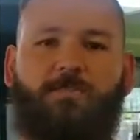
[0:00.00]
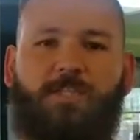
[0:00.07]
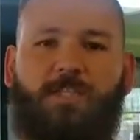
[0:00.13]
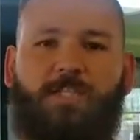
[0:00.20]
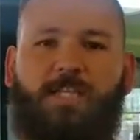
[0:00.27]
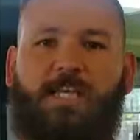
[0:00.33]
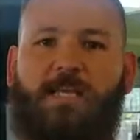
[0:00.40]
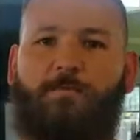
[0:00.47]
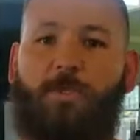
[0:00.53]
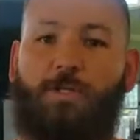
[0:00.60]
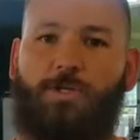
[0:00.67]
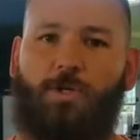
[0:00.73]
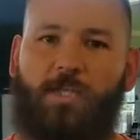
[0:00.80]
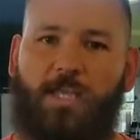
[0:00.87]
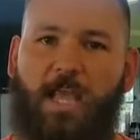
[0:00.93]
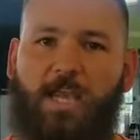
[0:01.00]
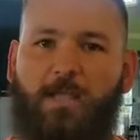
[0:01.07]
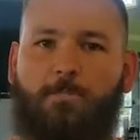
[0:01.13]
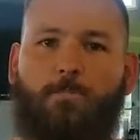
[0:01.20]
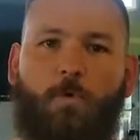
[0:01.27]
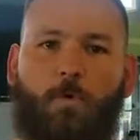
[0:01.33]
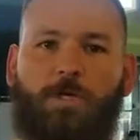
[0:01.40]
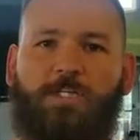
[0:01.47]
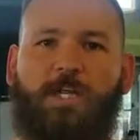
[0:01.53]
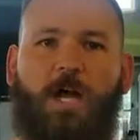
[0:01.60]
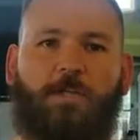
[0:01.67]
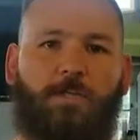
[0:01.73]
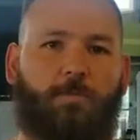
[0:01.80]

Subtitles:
as a team, that you're getting more done.